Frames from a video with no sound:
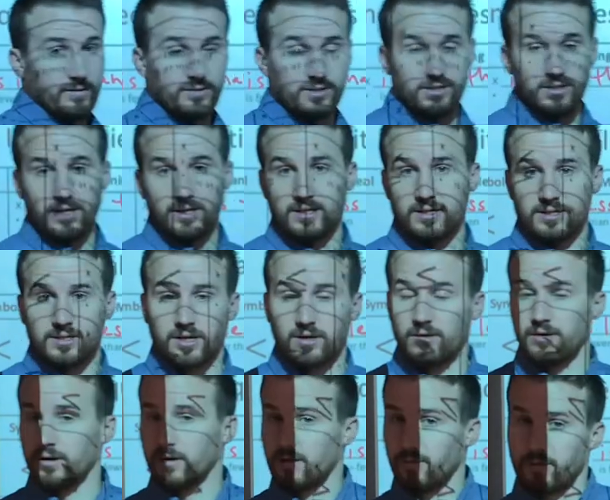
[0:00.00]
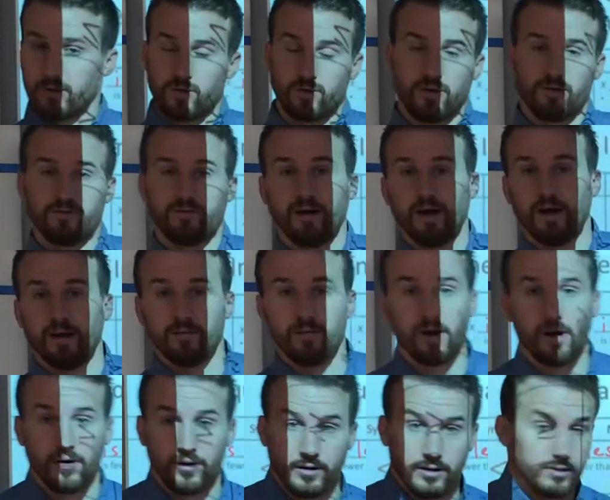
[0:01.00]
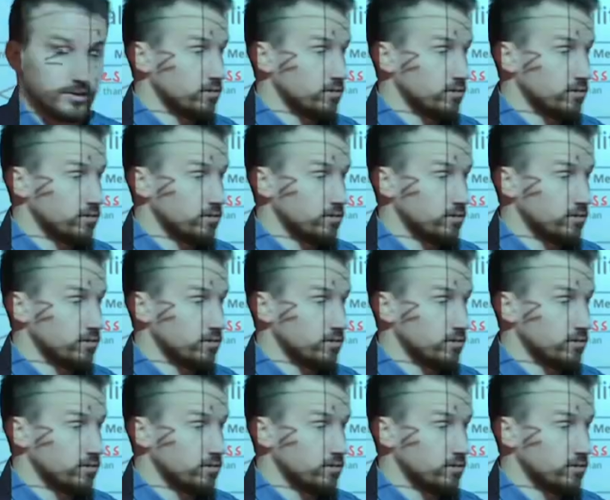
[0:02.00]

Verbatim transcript: six, etc. It could be 25, 100,